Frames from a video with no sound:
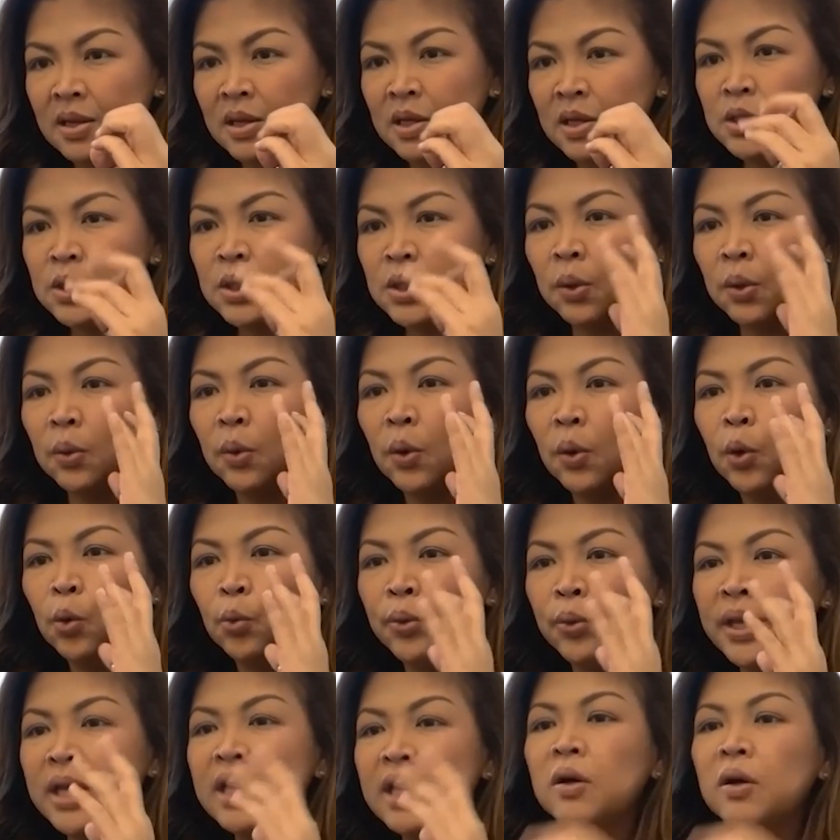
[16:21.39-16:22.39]
So
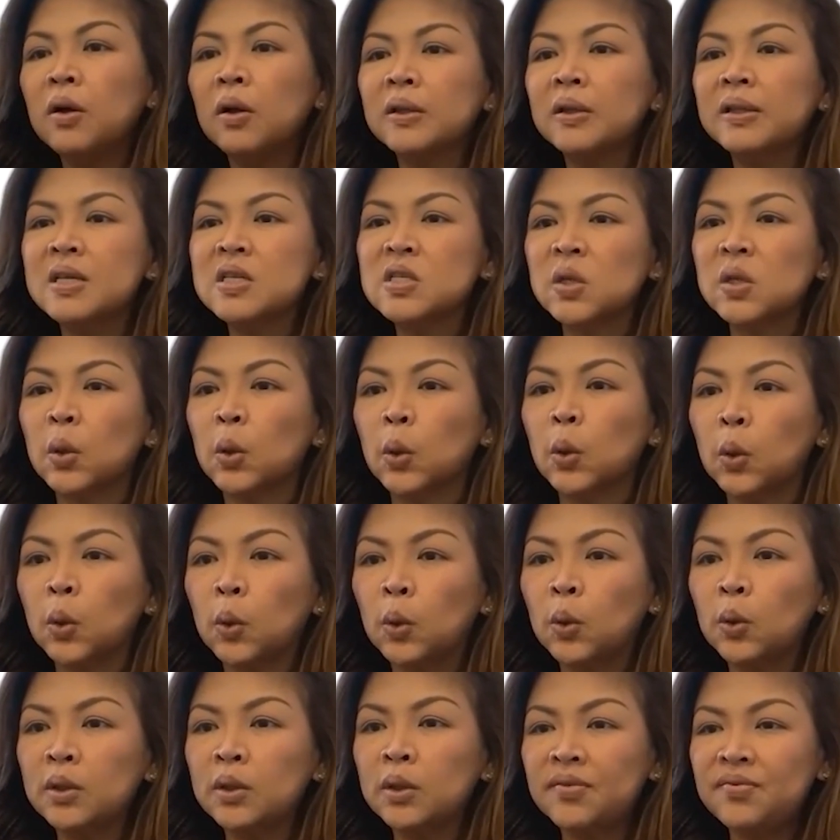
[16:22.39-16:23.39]
we call this a
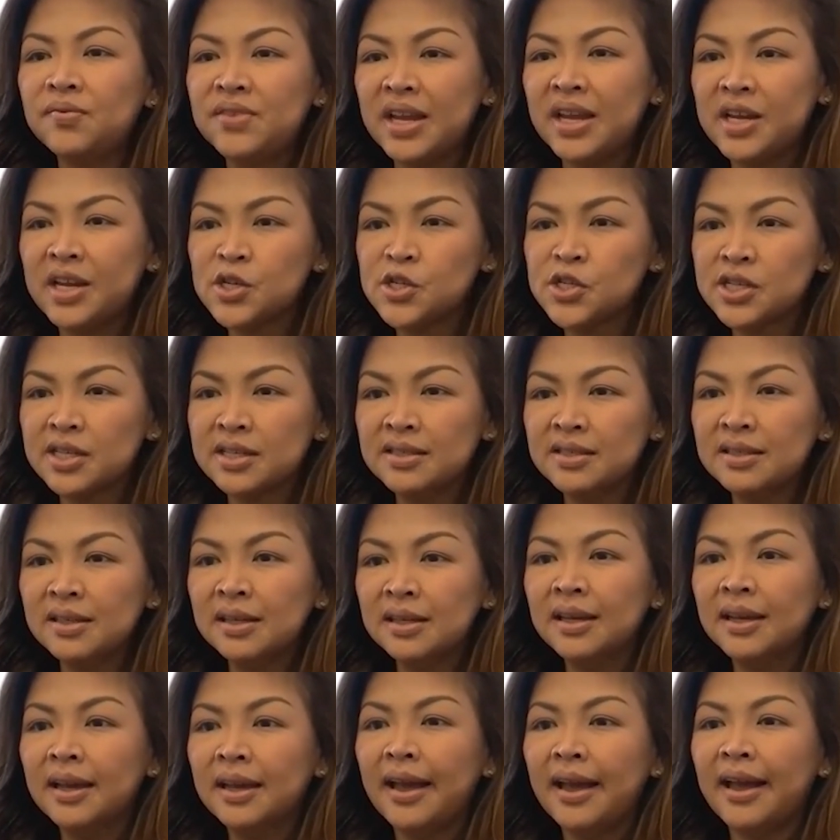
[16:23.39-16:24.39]
whole of nation
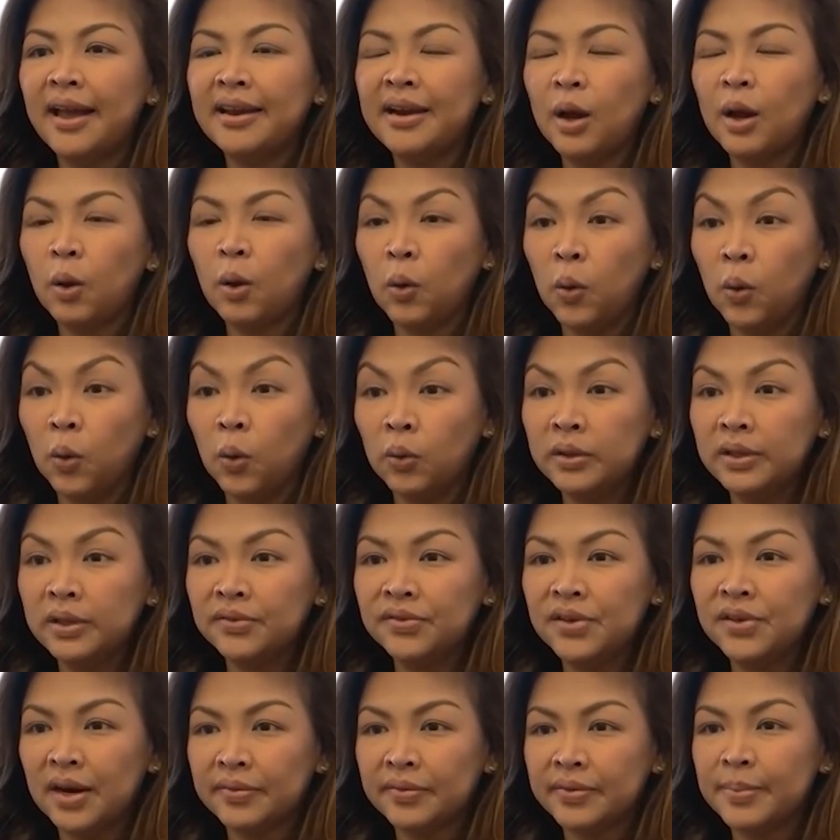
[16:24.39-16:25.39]
and a whole
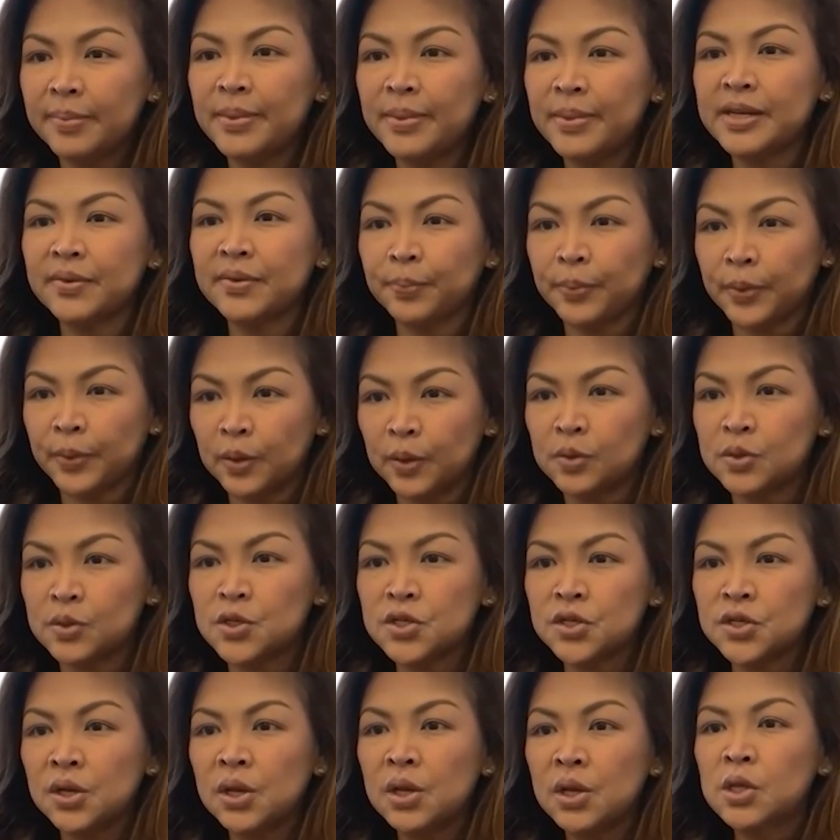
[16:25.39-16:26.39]
of government
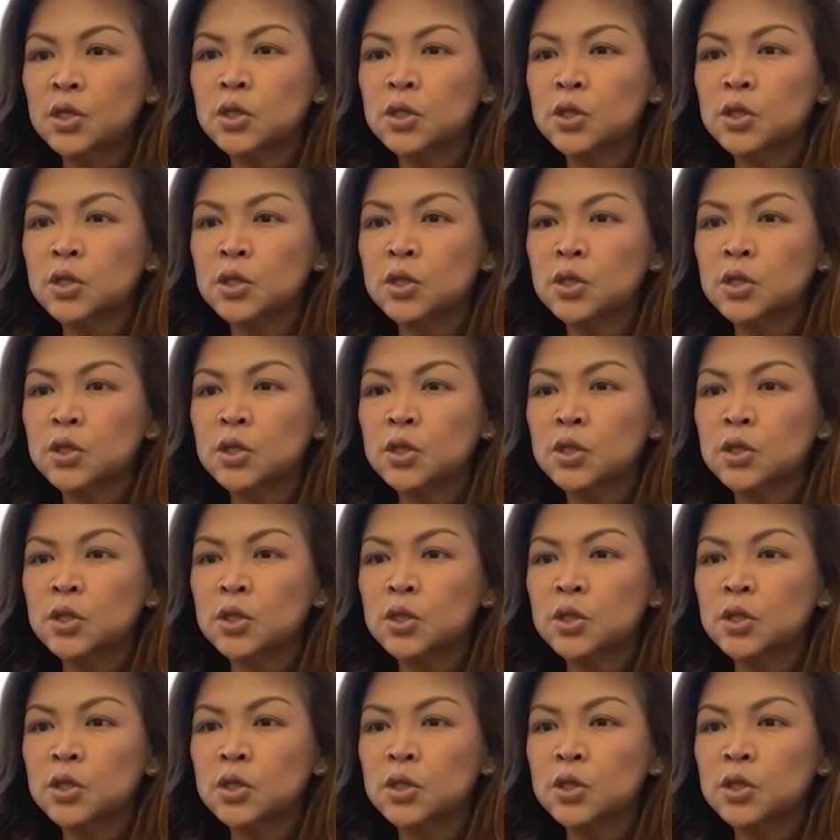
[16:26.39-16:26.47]
approach.